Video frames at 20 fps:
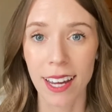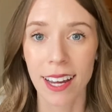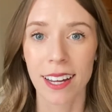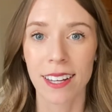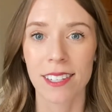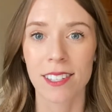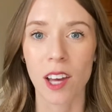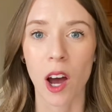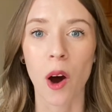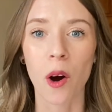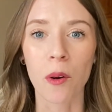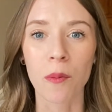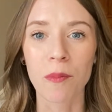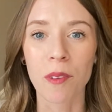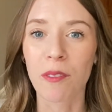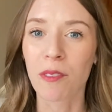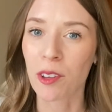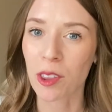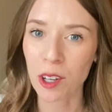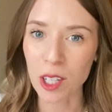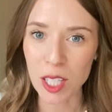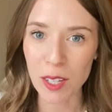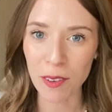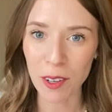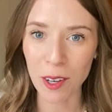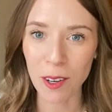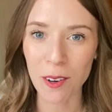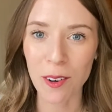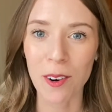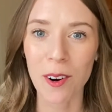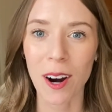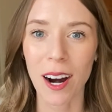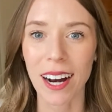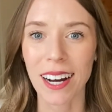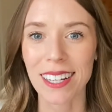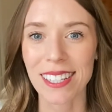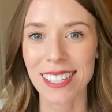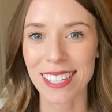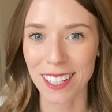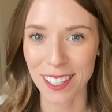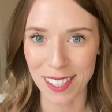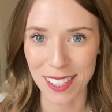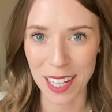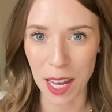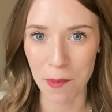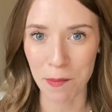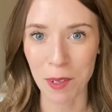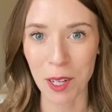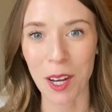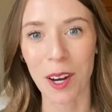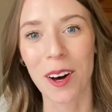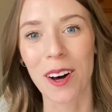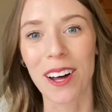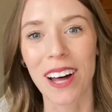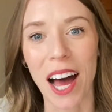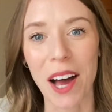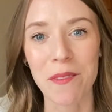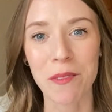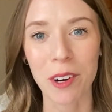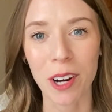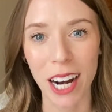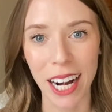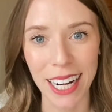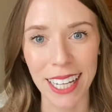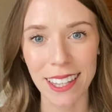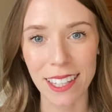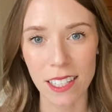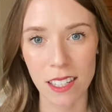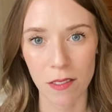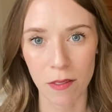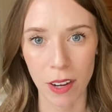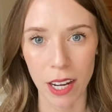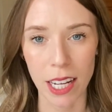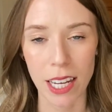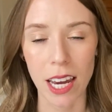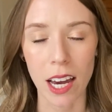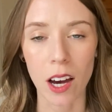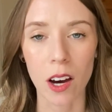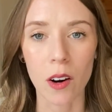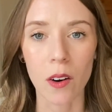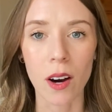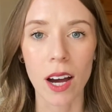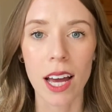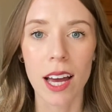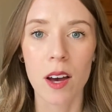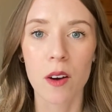So for those of you who are still skeptical, I'm creating this video